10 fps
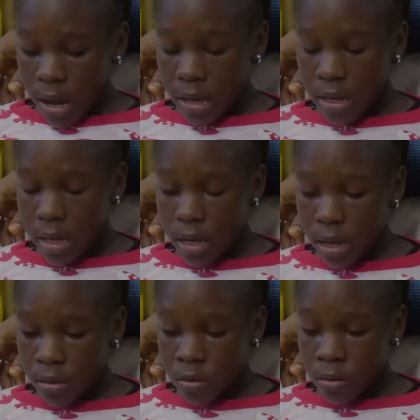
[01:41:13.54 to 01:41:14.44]
I didn't
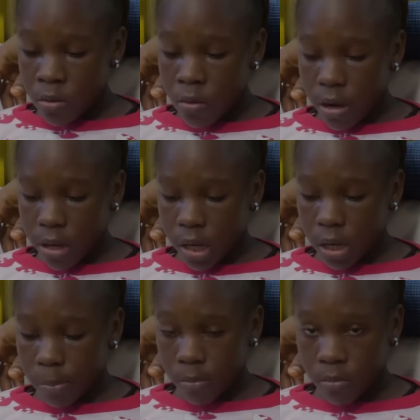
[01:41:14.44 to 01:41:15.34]
get to know her
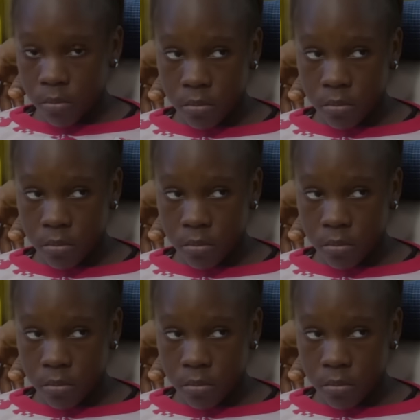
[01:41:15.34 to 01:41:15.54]
name.